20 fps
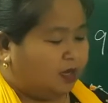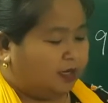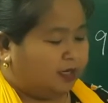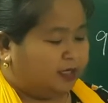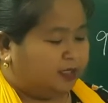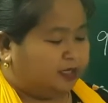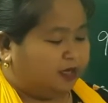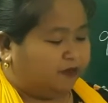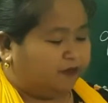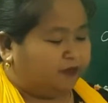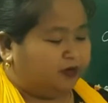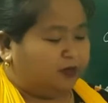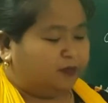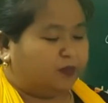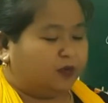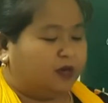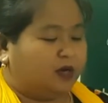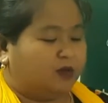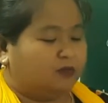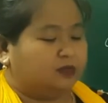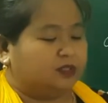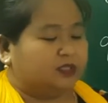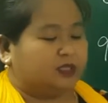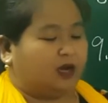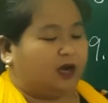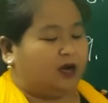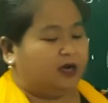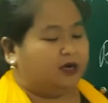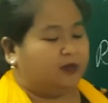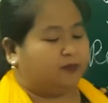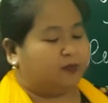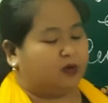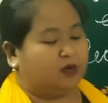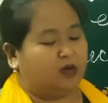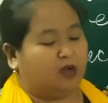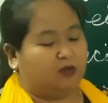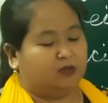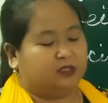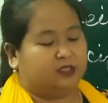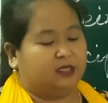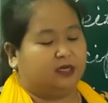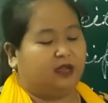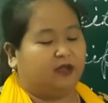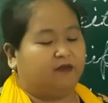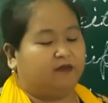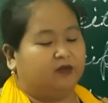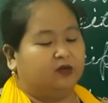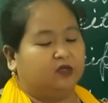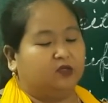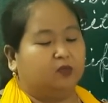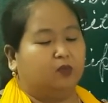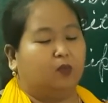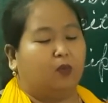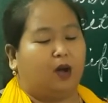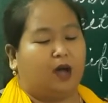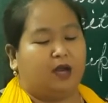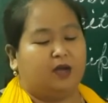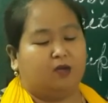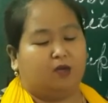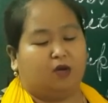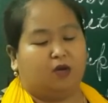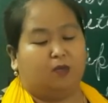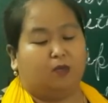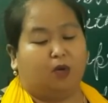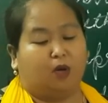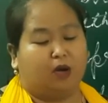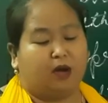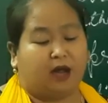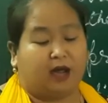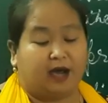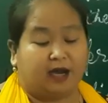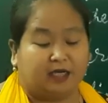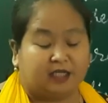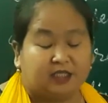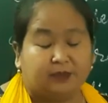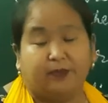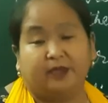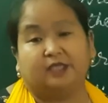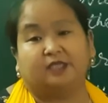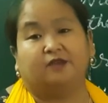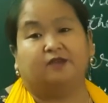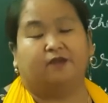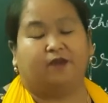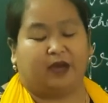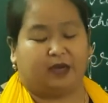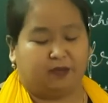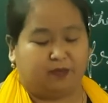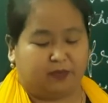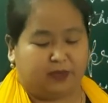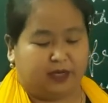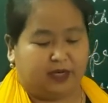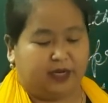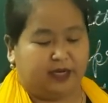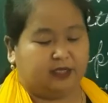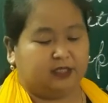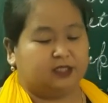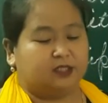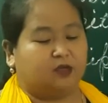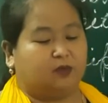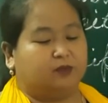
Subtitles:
Indefinite pronouns are the pronouns that refer to one or more unspecified beings,